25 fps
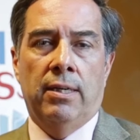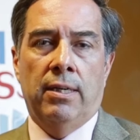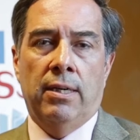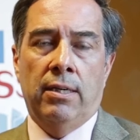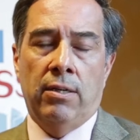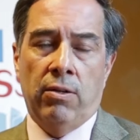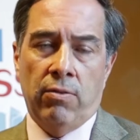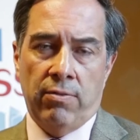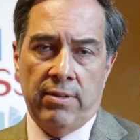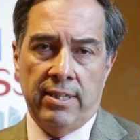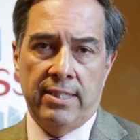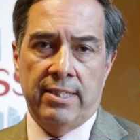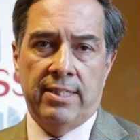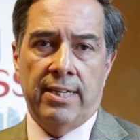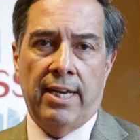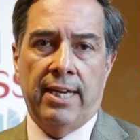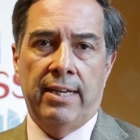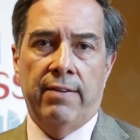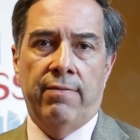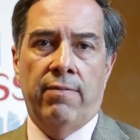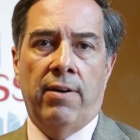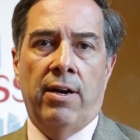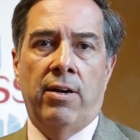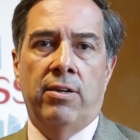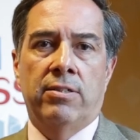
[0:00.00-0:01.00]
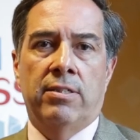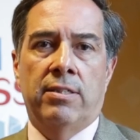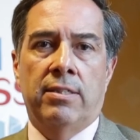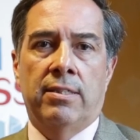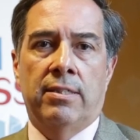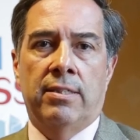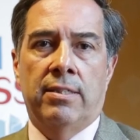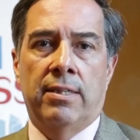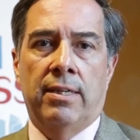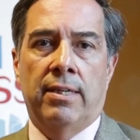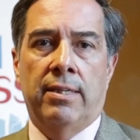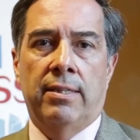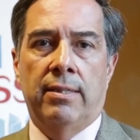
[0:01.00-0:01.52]
you know, these eight
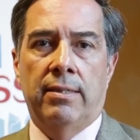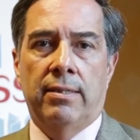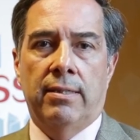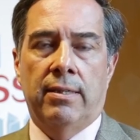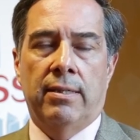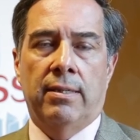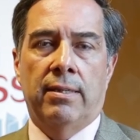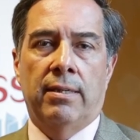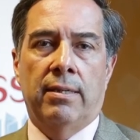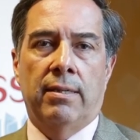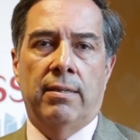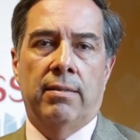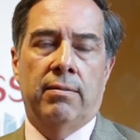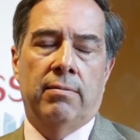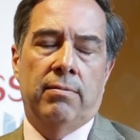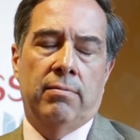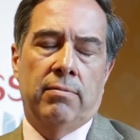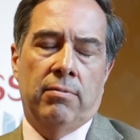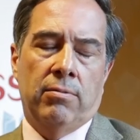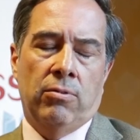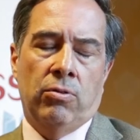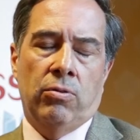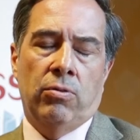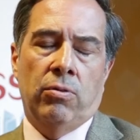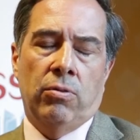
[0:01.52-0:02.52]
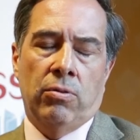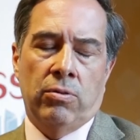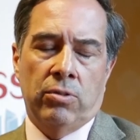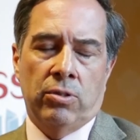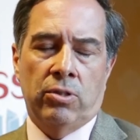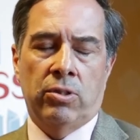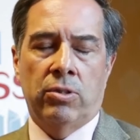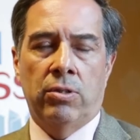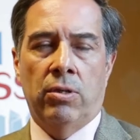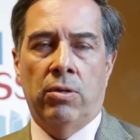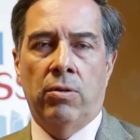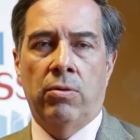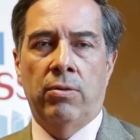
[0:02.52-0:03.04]
viruses that, uh, or, or
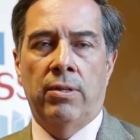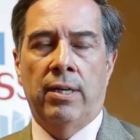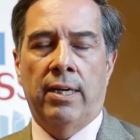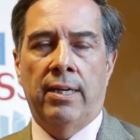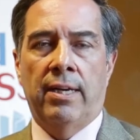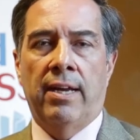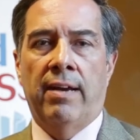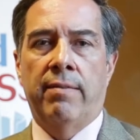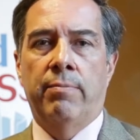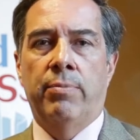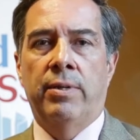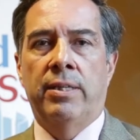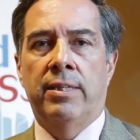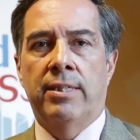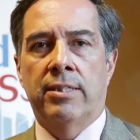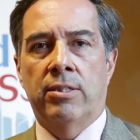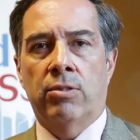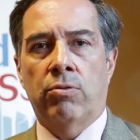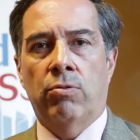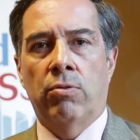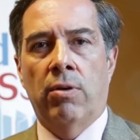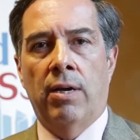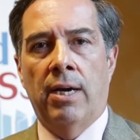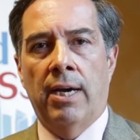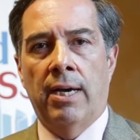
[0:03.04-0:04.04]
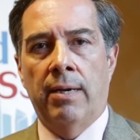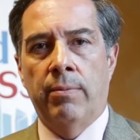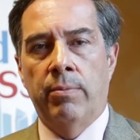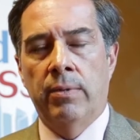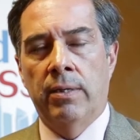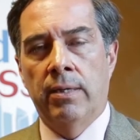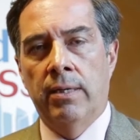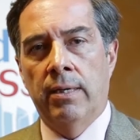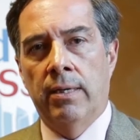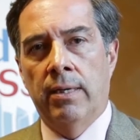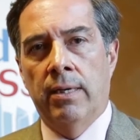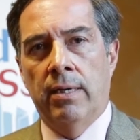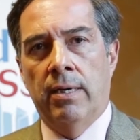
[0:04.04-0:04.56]
so that have been described,
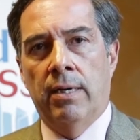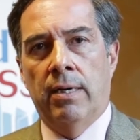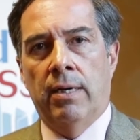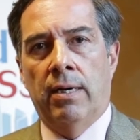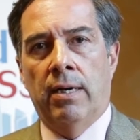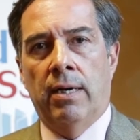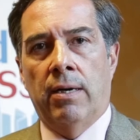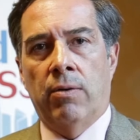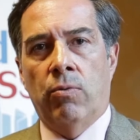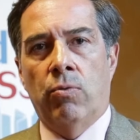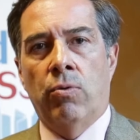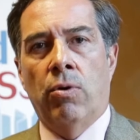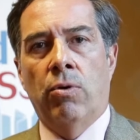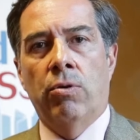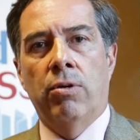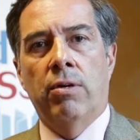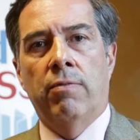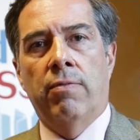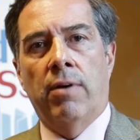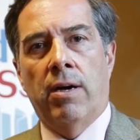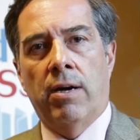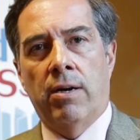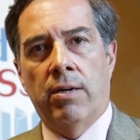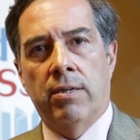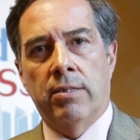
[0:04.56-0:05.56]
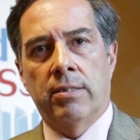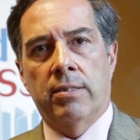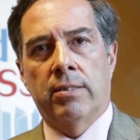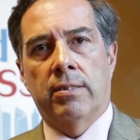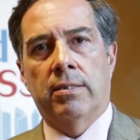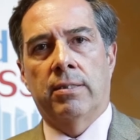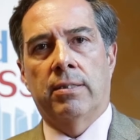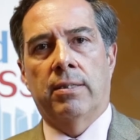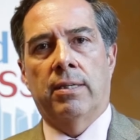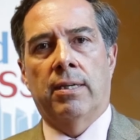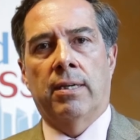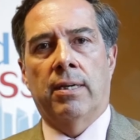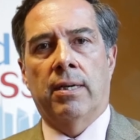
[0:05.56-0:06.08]
uh,
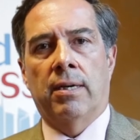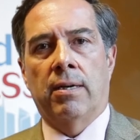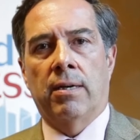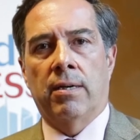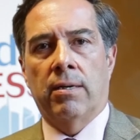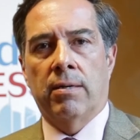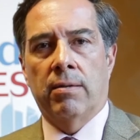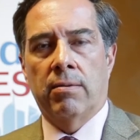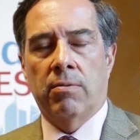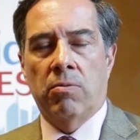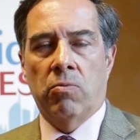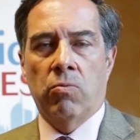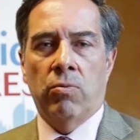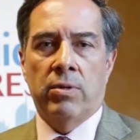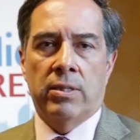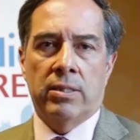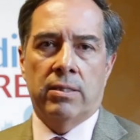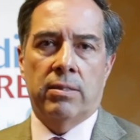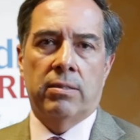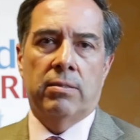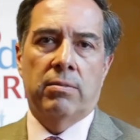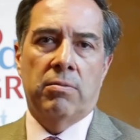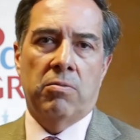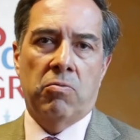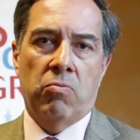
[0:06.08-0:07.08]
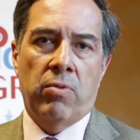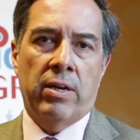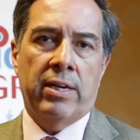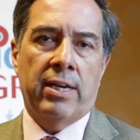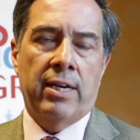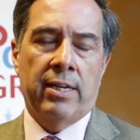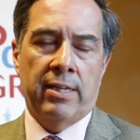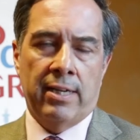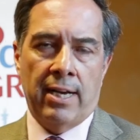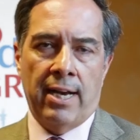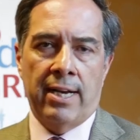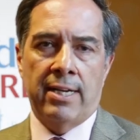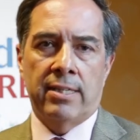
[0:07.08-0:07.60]
rotavirus uh, was
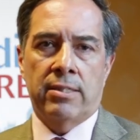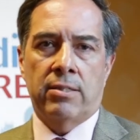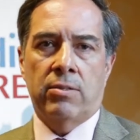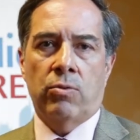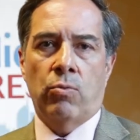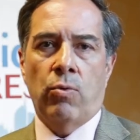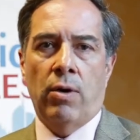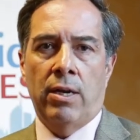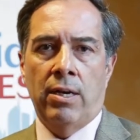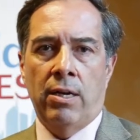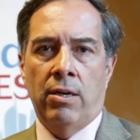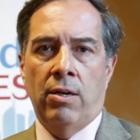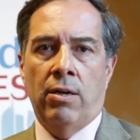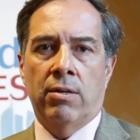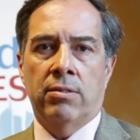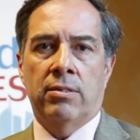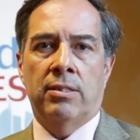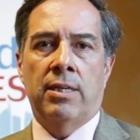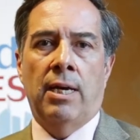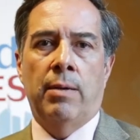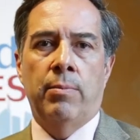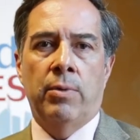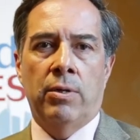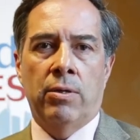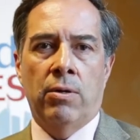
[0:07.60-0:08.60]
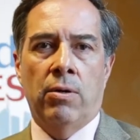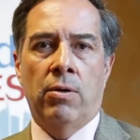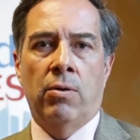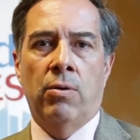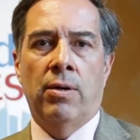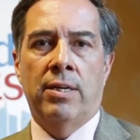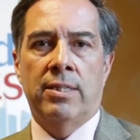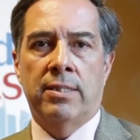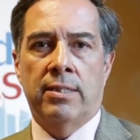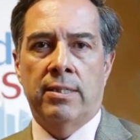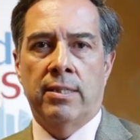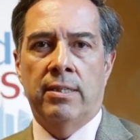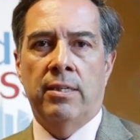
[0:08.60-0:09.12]
recognized quite a long time ago
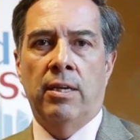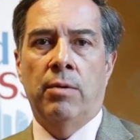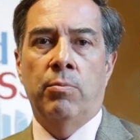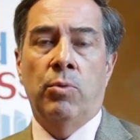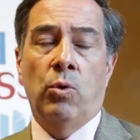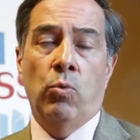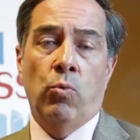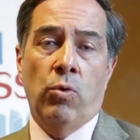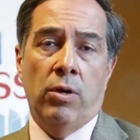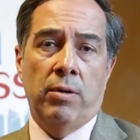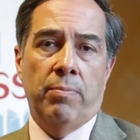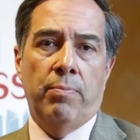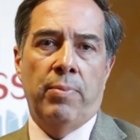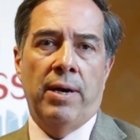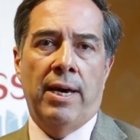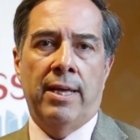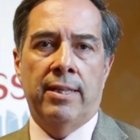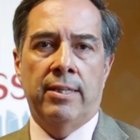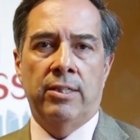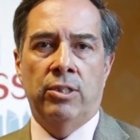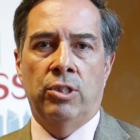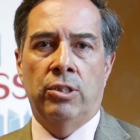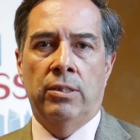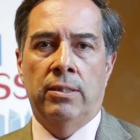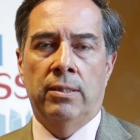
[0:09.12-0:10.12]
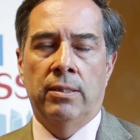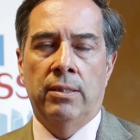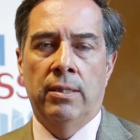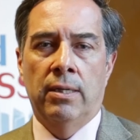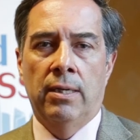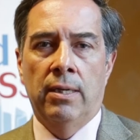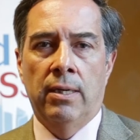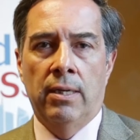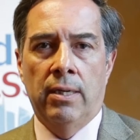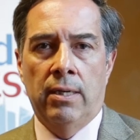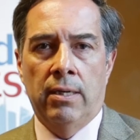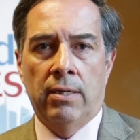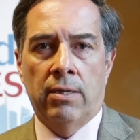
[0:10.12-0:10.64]
as the number one pathogen,
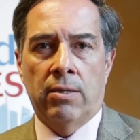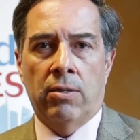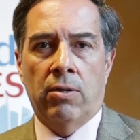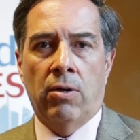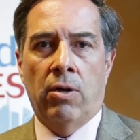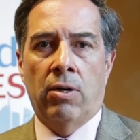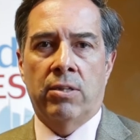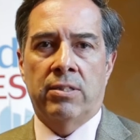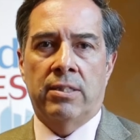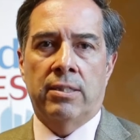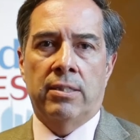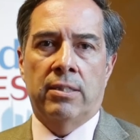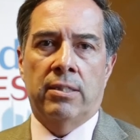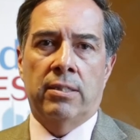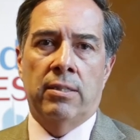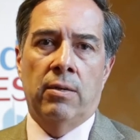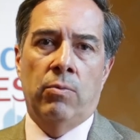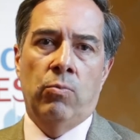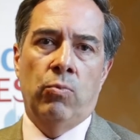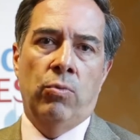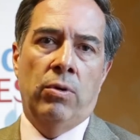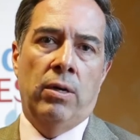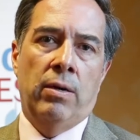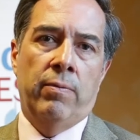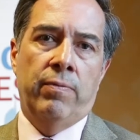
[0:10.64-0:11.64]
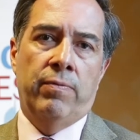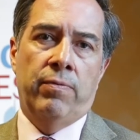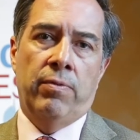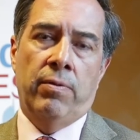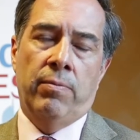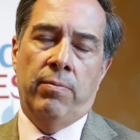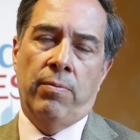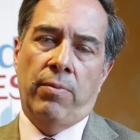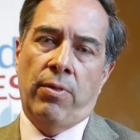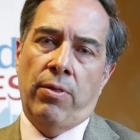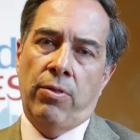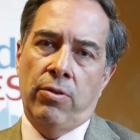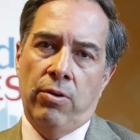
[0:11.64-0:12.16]
causing somewhere
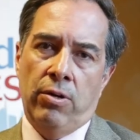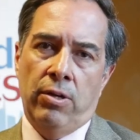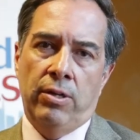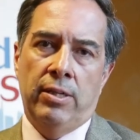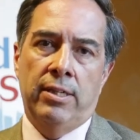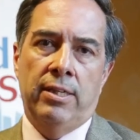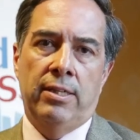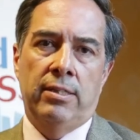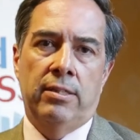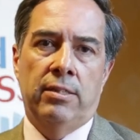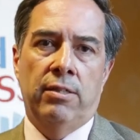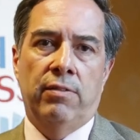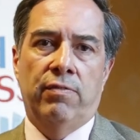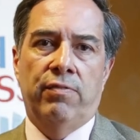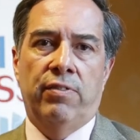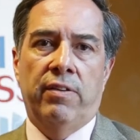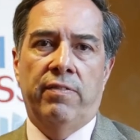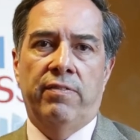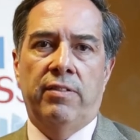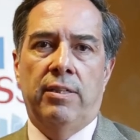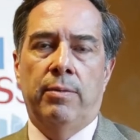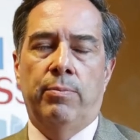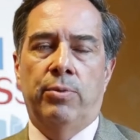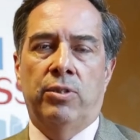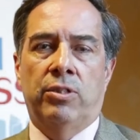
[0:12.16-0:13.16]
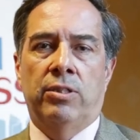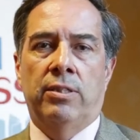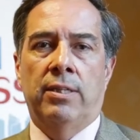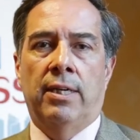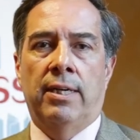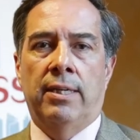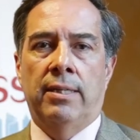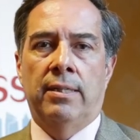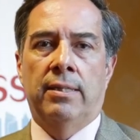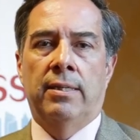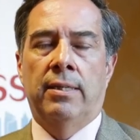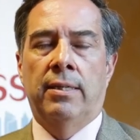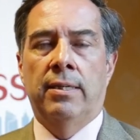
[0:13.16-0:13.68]
from thirty to fifty
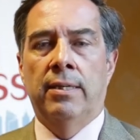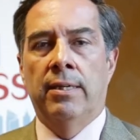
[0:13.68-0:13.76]
percent